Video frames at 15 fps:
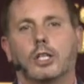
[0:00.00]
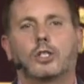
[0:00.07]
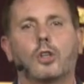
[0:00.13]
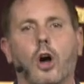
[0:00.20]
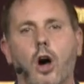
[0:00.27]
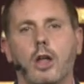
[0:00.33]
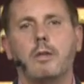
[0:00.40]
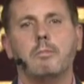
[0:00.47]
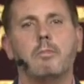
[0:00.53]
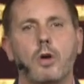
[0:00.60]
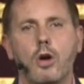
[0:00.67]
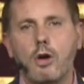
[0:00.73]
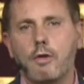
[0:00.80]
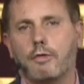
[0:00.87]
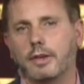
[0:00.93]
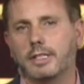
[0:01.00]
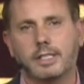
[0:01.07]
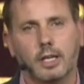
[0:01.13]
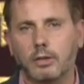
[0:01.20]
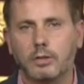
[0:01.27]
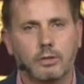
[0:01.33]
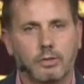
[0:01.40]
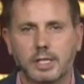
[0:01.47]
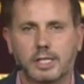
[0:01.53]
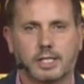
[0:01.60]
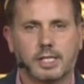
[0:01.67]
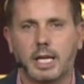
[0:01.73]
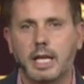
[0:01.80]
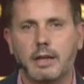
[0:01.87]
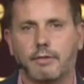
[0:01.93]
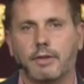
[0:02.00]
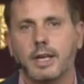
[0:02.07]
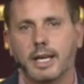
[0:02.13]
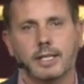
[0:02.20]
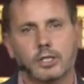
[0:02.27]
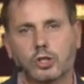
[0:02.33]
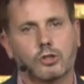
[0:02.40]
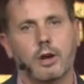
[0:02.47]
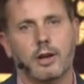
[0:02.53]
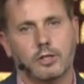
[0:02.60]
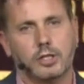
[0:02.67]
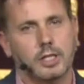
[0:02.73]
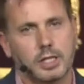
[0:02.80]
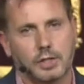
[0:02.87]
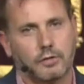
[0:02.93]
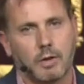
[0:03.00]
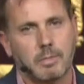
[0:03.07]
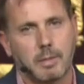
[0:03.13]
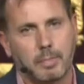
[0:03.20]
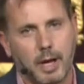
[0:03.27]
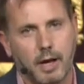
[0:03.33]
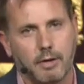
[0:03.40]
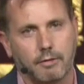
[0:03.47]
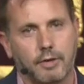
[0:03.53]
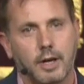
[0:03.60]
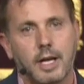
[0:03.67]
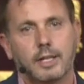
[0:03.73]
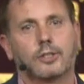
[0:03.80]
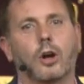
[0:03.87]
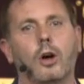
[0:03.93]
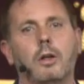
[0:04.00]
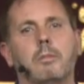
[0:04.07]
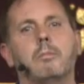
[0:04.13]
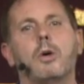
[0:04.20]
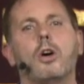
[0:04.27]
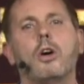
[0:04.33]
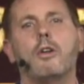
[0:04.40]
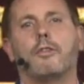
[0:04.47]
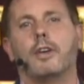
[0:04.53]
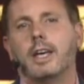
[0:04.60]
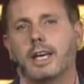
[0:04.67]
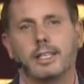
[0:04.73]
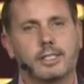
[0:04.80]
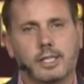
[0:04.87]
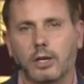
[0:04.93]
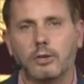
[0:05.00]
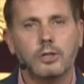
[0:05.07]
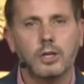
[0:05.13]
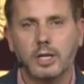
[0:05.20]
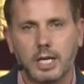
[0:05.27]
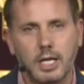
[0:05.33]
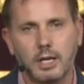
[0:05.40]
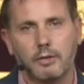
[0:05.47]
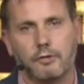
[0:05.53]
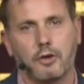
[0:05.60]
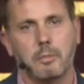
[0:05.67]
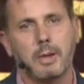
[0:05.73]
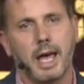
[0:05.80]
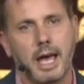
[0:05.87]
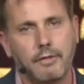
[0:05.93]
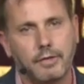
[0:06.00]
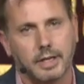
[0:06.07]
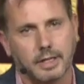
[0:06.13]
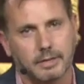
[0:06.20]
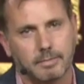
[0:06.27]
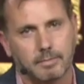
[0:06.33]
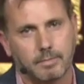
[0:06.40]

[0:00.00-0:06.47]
Don't move until you receive instructions from above. Don't move until you hear from heaven.